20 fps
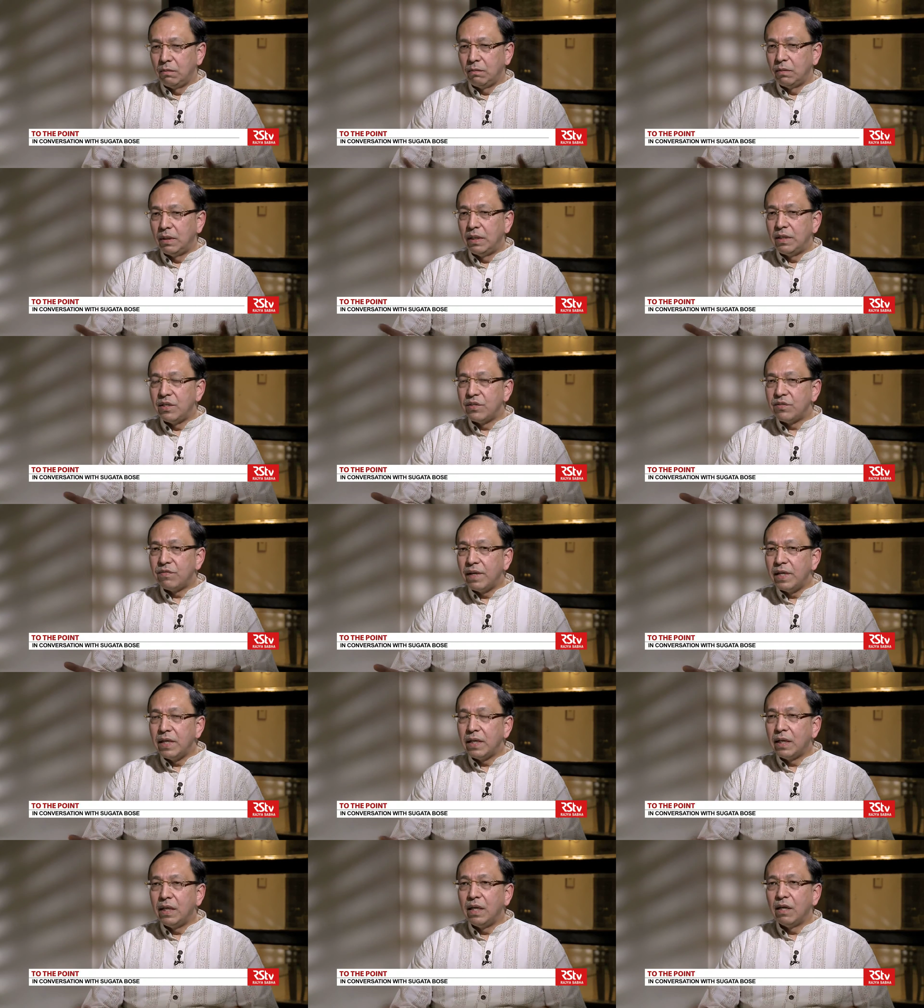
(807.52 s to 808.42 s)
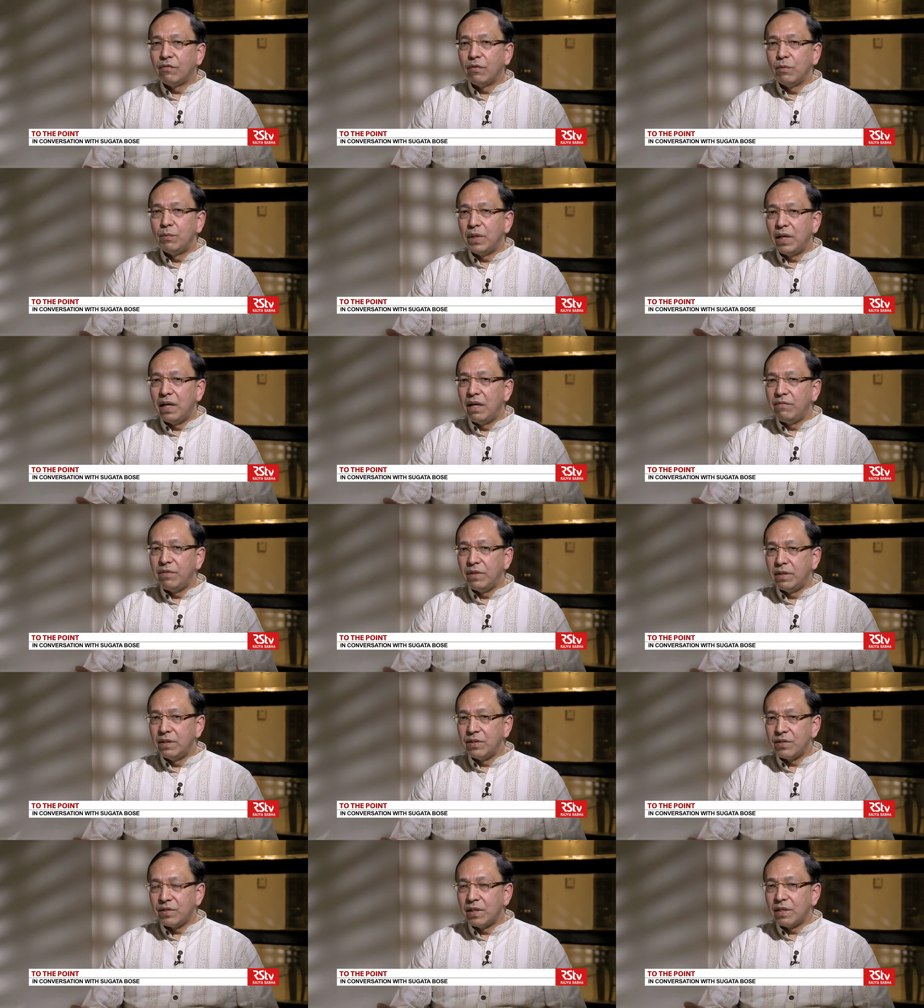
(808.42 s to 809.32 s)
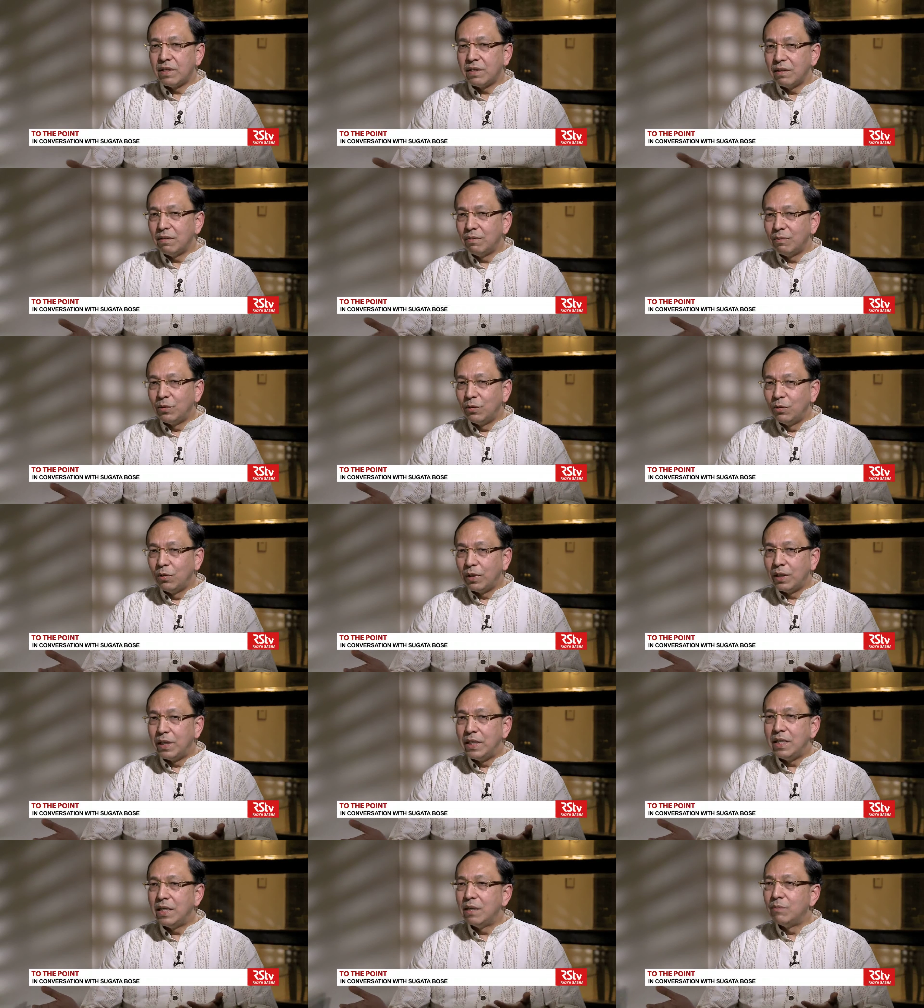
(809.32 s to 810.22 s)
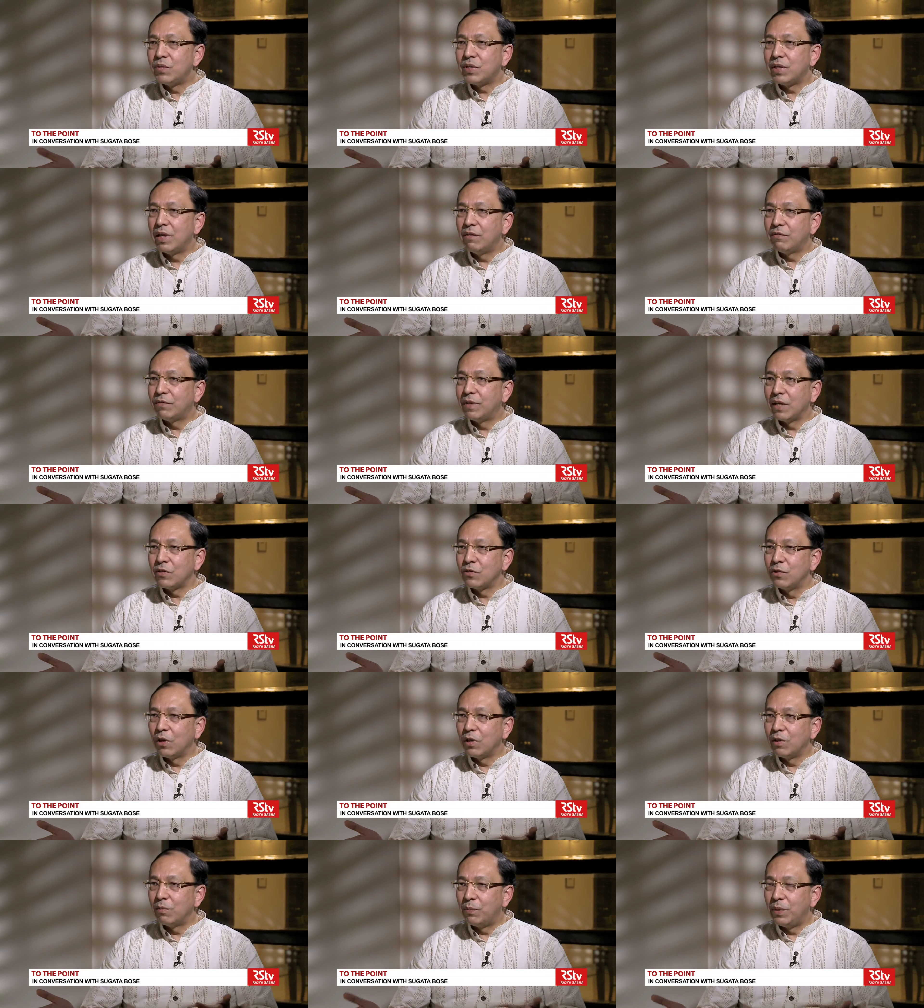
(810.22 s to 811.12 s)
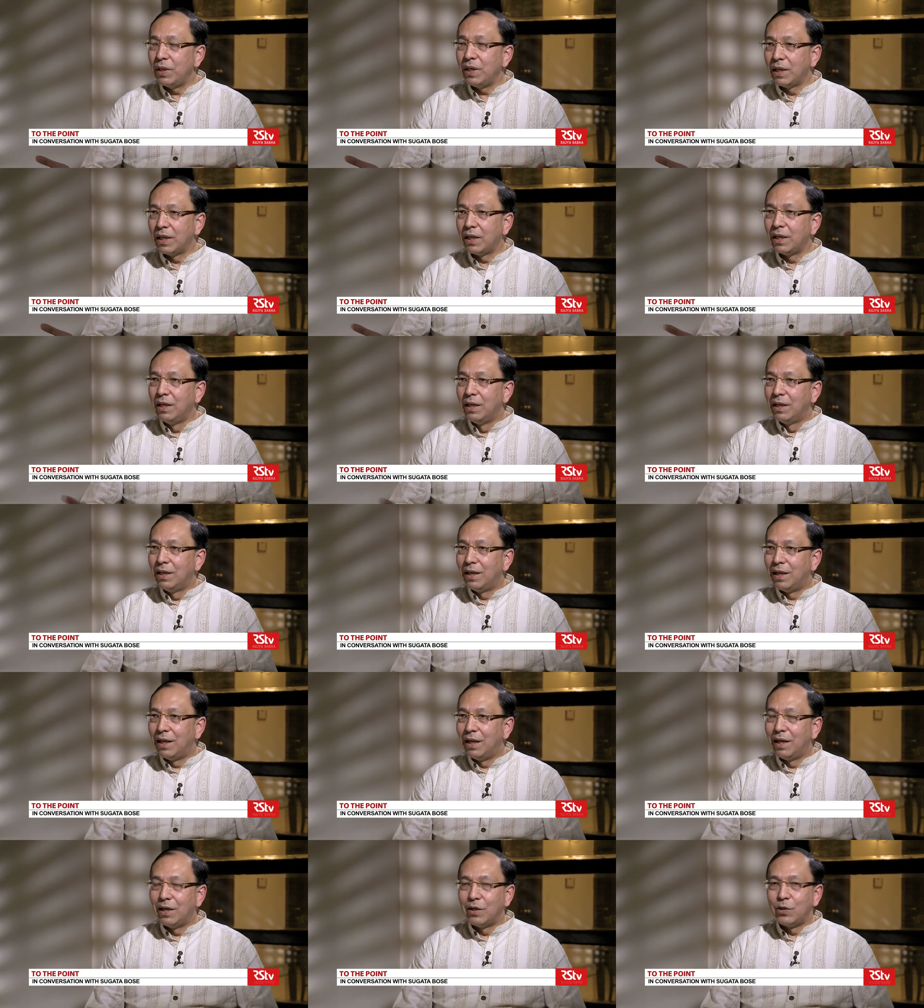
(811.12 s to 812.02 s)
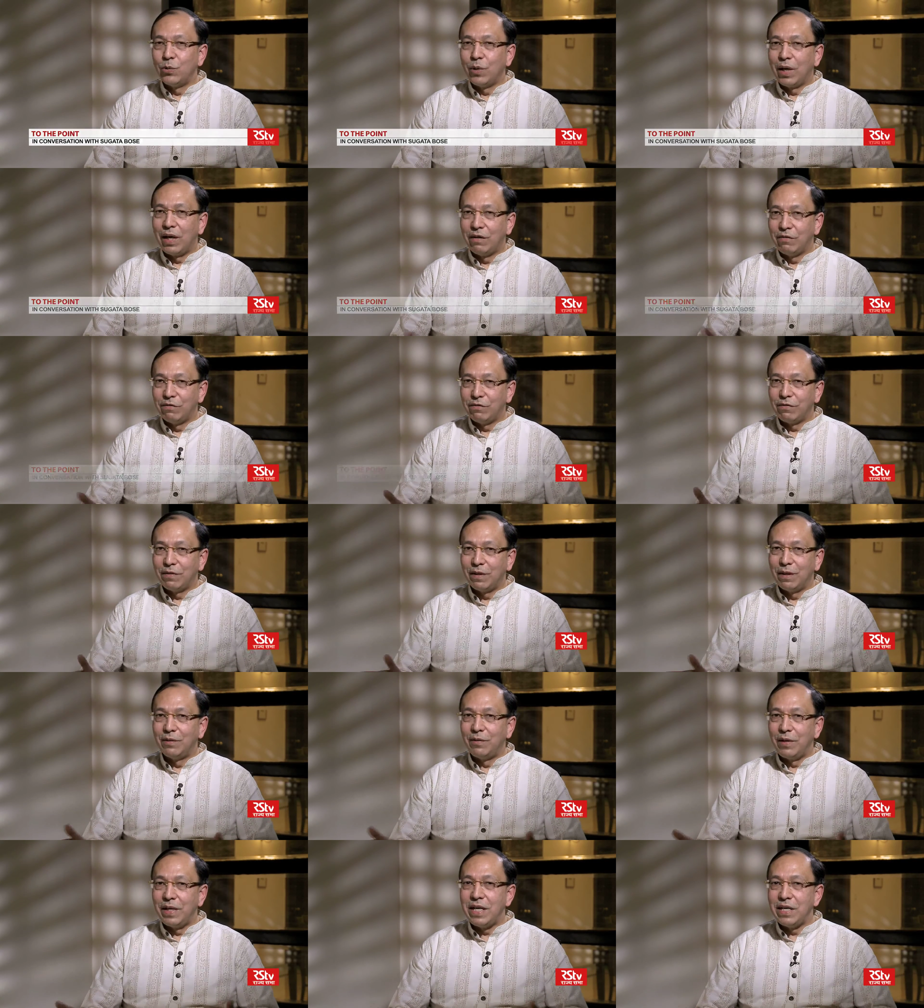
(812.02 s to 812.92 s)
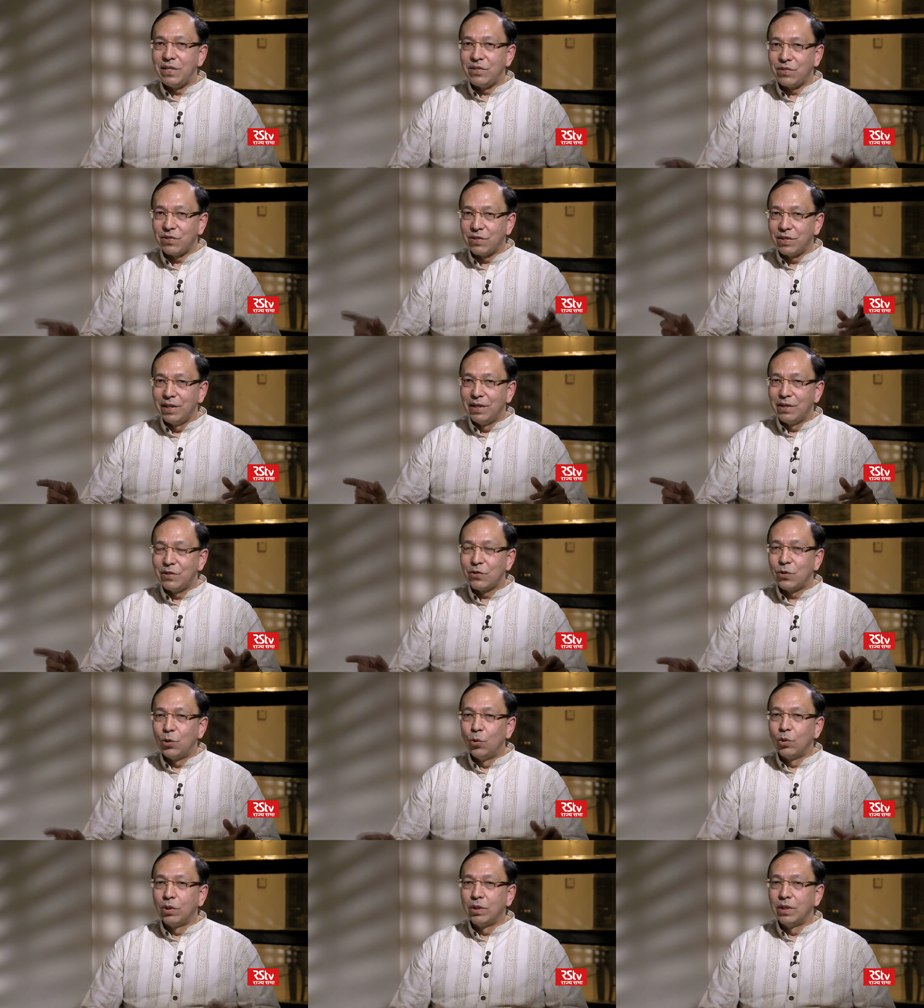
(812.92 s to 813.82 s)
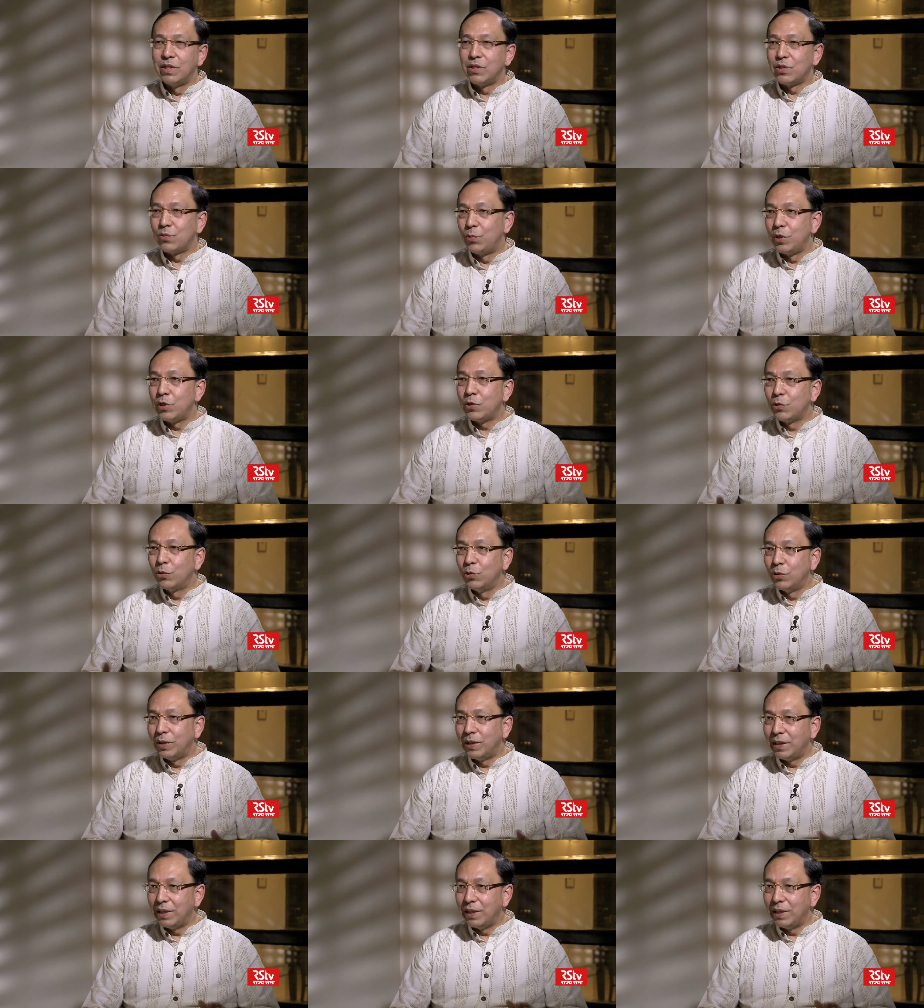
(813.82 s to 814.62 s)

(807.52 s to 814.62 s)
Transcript: it is very clear from the evidence that, you know, he himself does not appear to have raised slogans which could